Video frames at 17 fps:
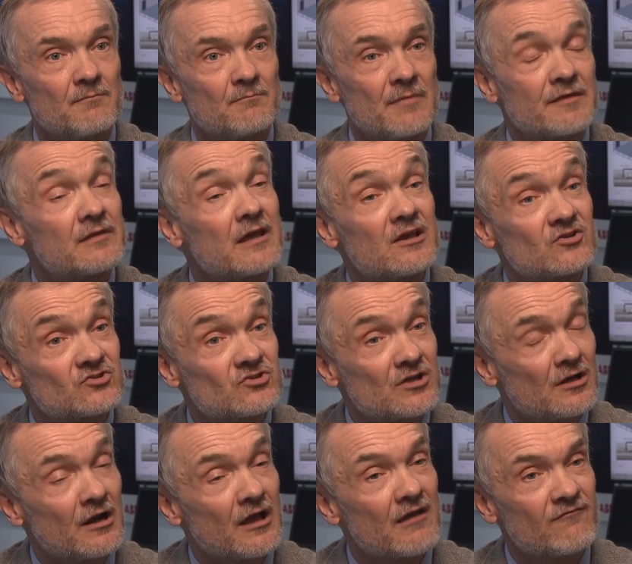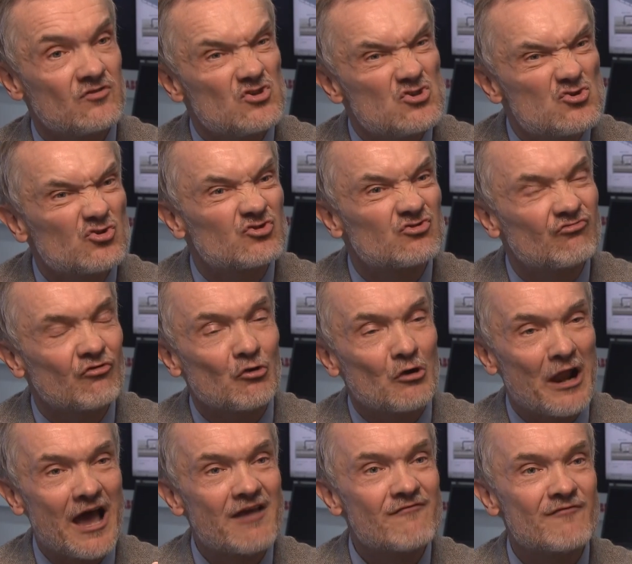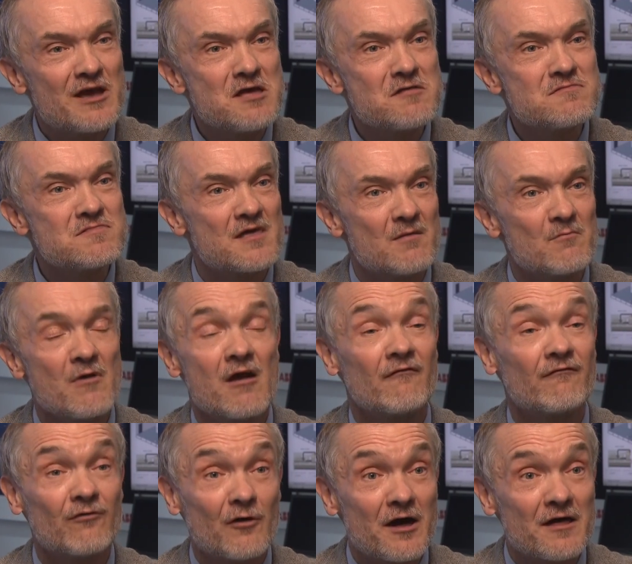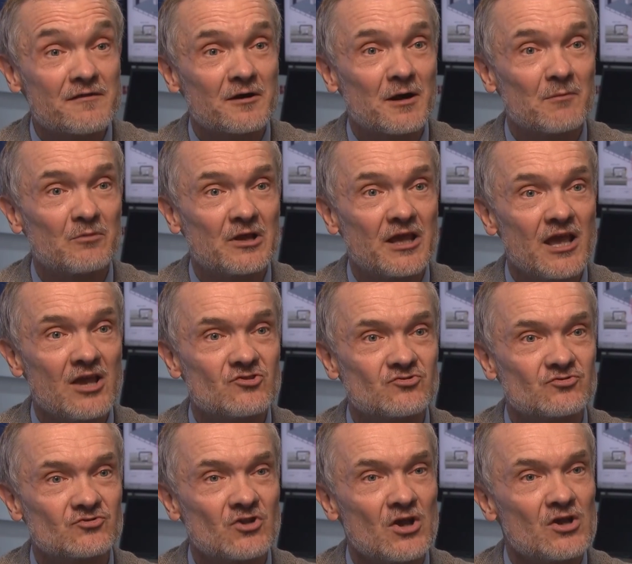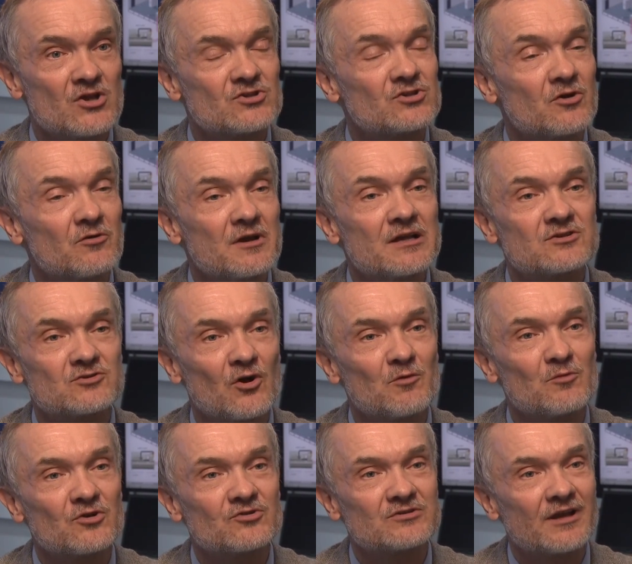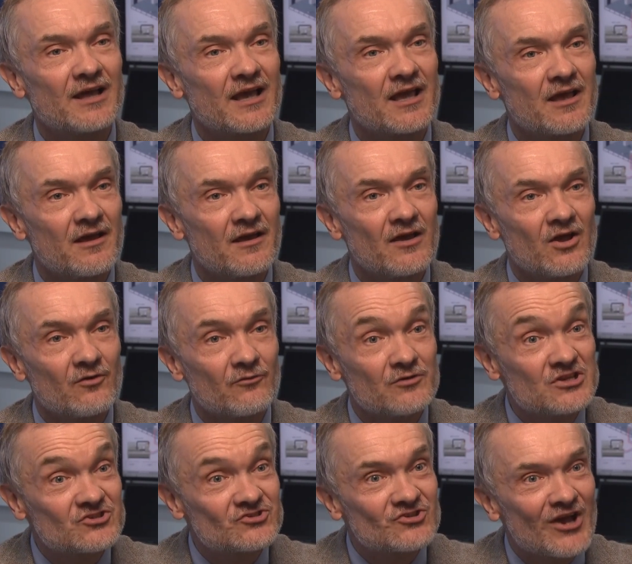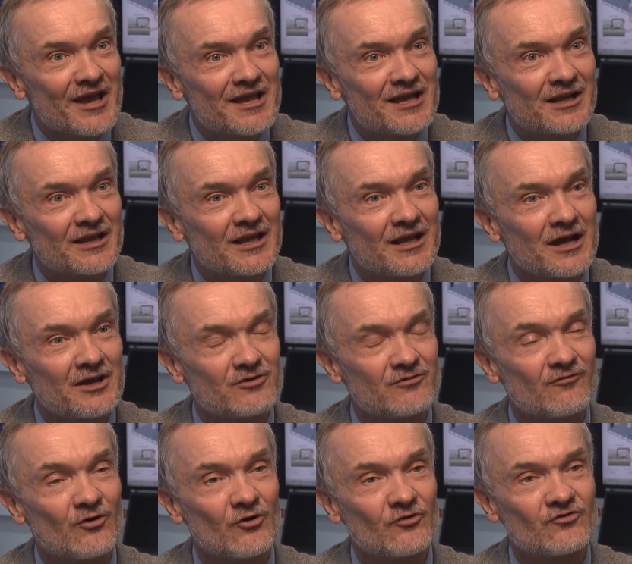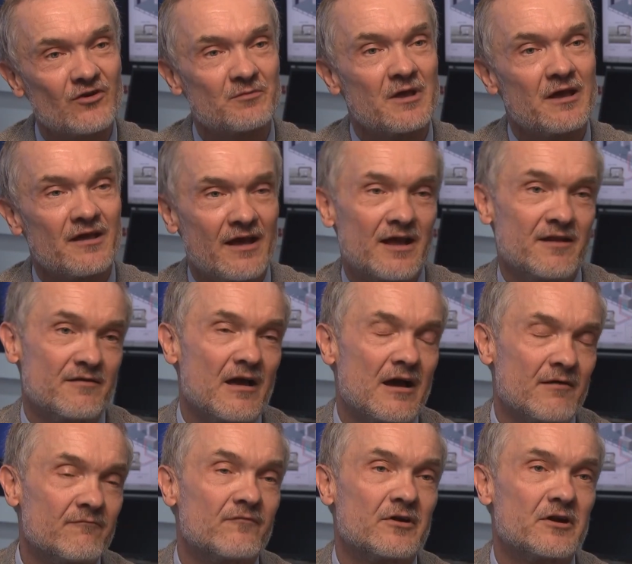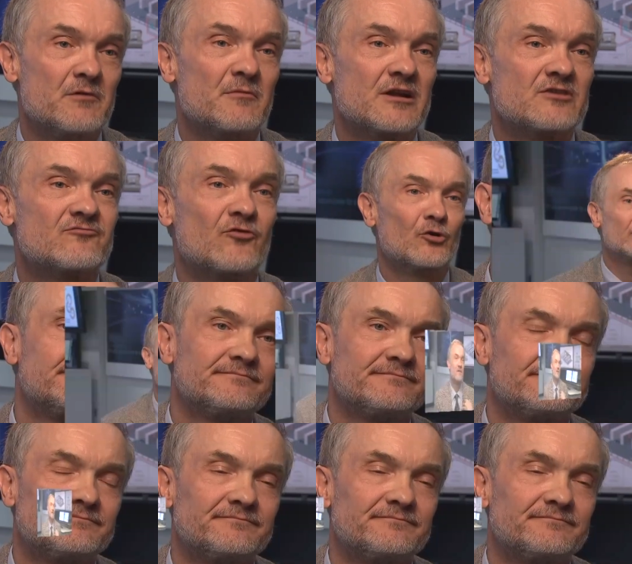but they still have useful life in them for other applications. So it's almost like a recycling kind of concept, and I'm very much for it.